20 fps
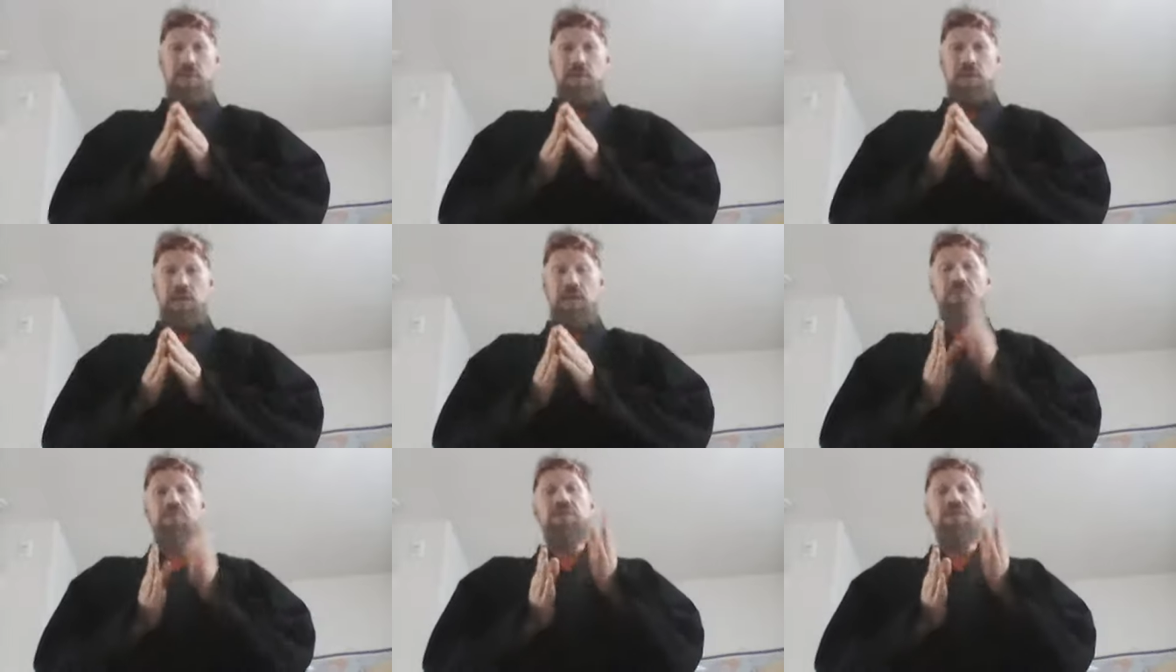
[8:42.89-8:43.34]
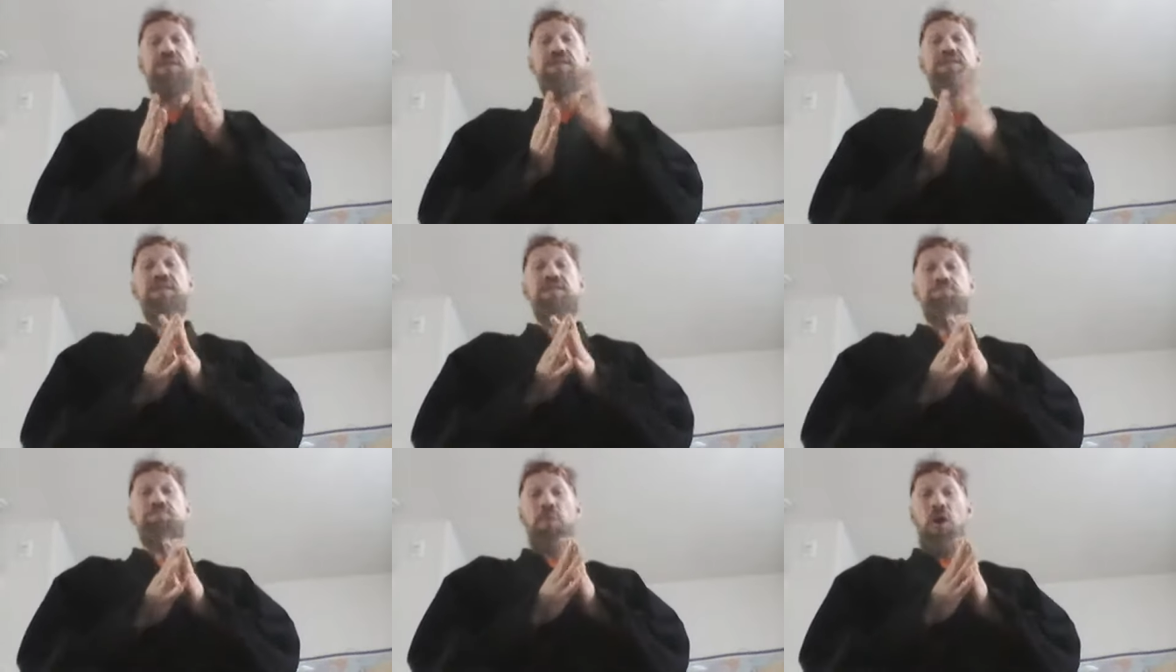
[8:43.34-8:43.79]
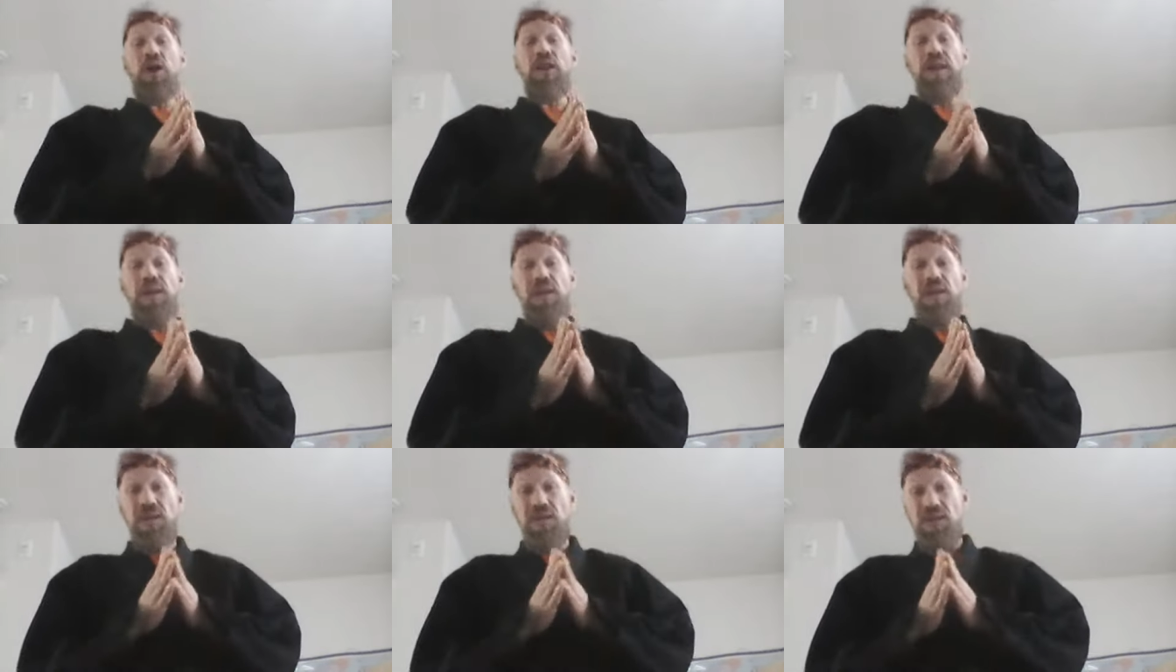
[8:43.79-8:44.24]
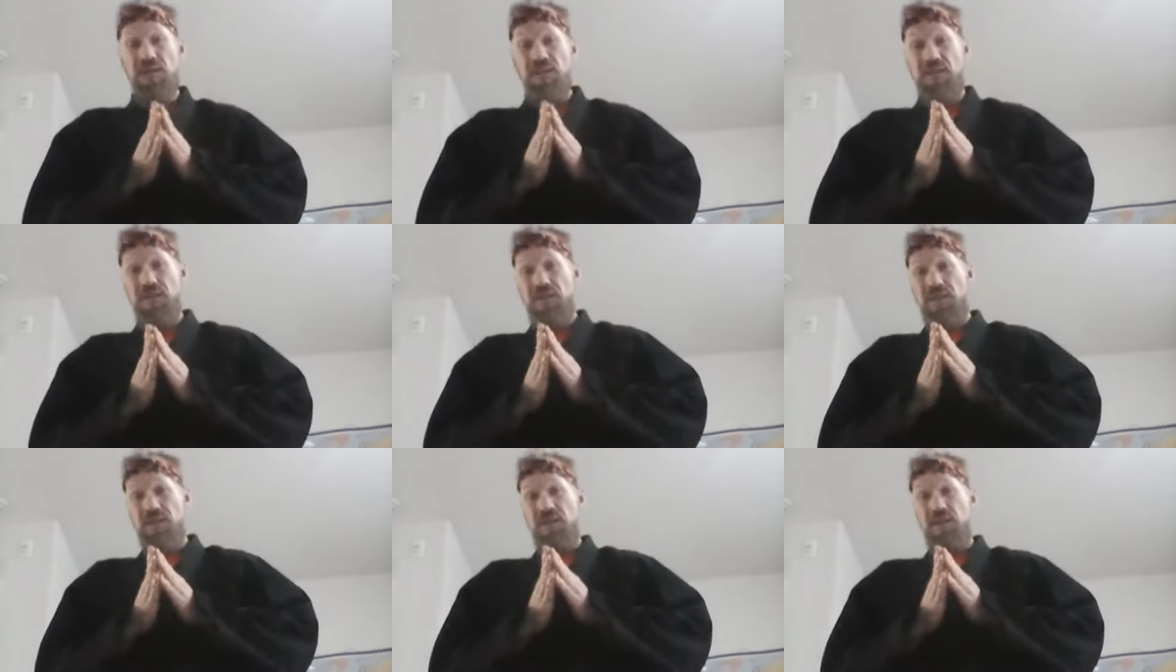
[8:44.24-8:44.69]
He uses his body.
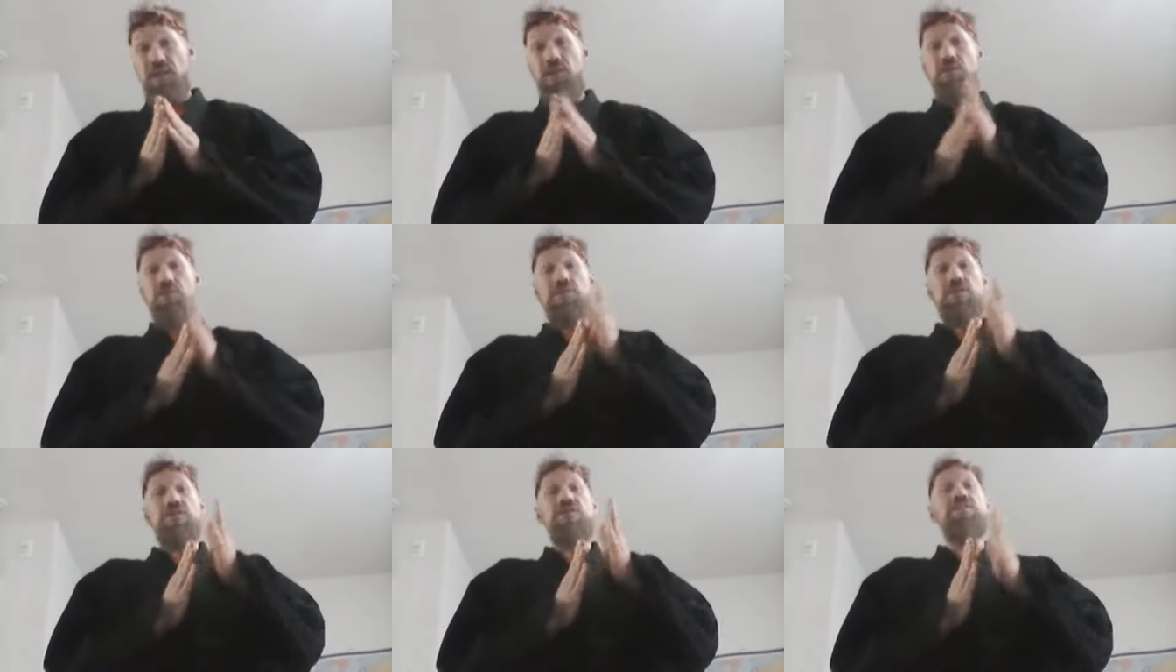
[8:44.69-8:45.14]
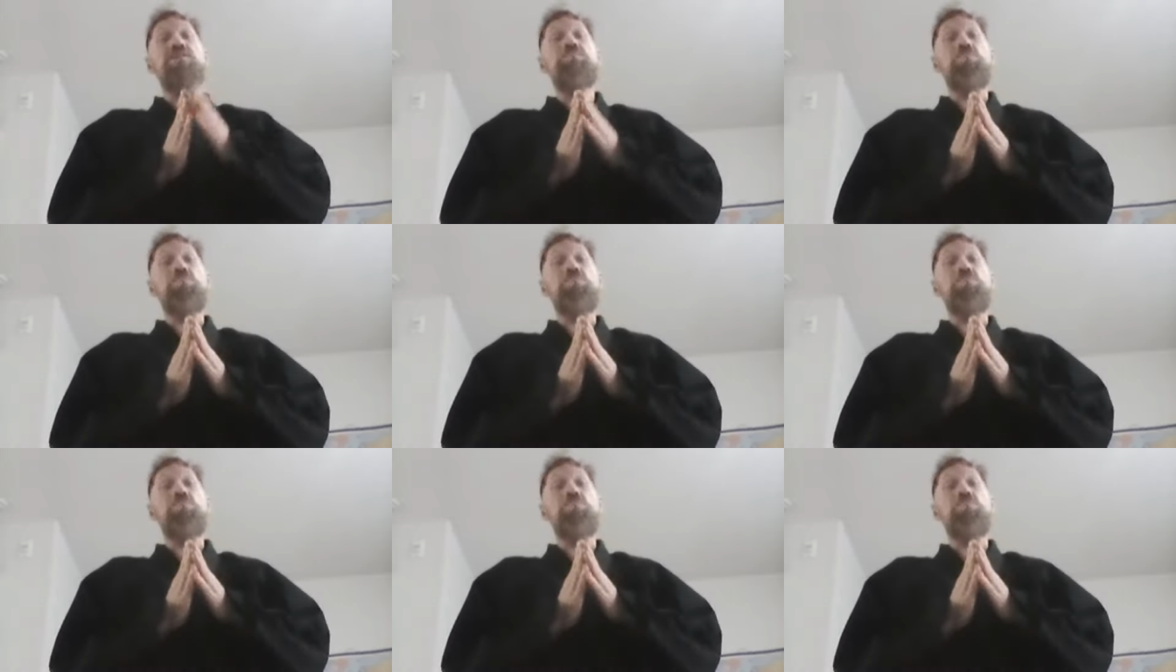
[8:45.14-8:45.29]
He uses